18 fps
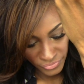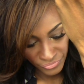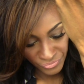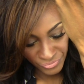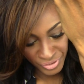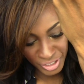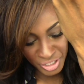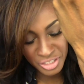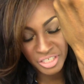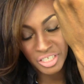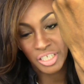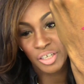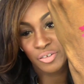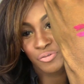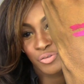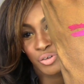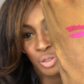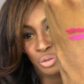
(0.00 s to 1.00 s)
Fiercely
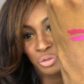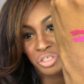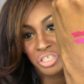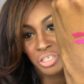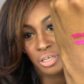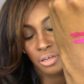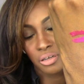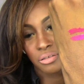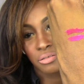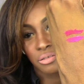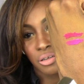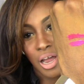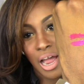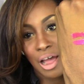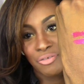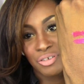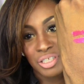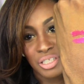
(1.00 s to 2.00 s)
Fuchsia. So
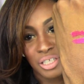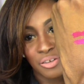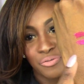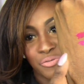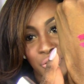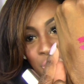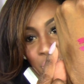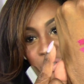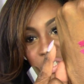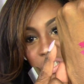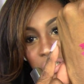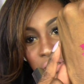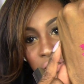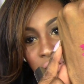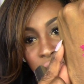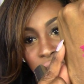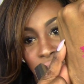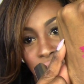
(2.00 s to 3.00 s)
obviously
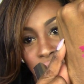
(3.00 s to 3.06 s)
fuchsia